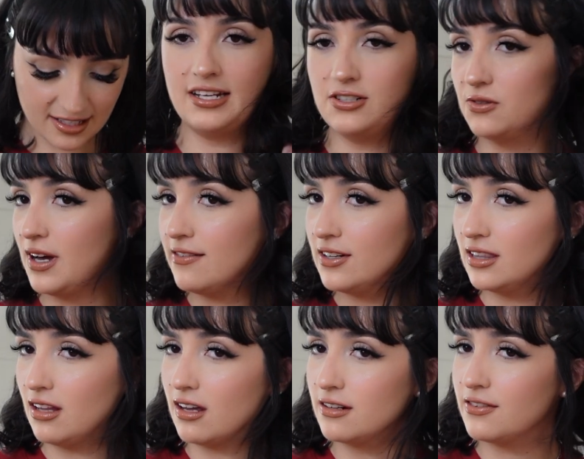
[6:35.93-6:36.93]
I do have a
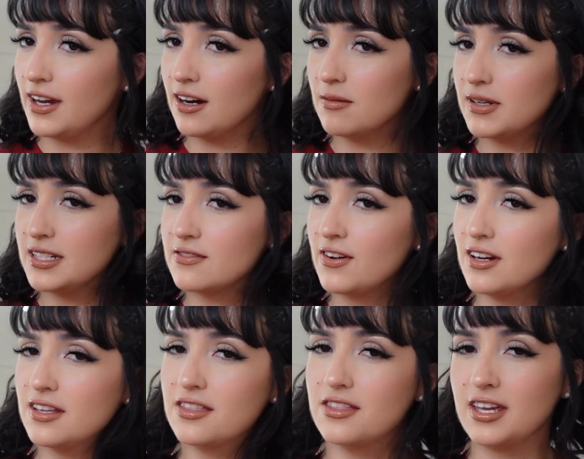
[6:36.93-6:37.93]
lot of hair, but it's
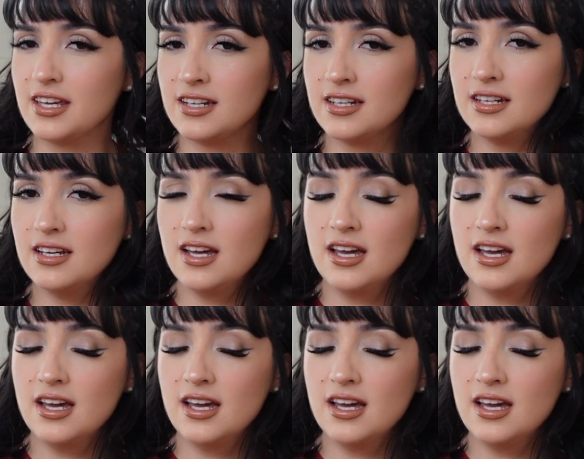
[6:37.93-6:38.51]
very thin.